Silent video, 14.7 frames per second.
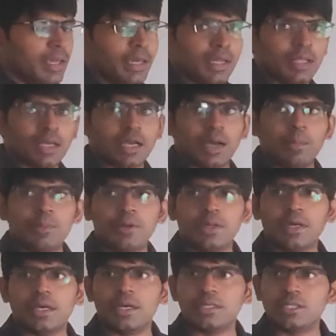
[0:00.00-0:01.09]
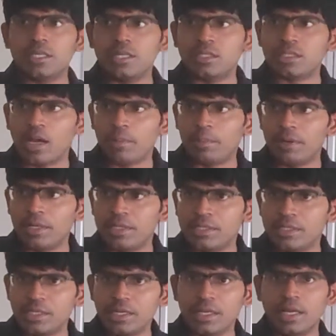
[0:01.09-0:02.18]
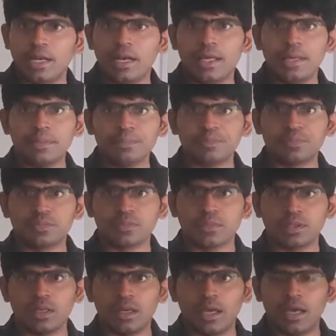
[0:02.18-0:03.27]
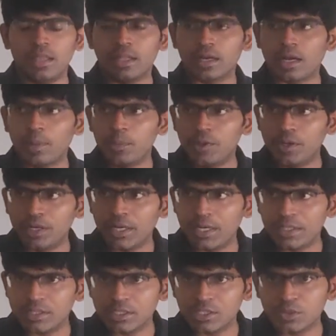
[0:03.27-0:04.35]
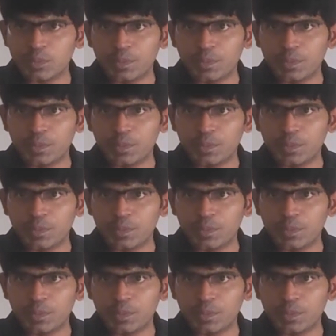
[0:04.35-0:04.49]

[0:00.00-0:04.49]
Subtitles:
Here the communication is happening serially, and the communication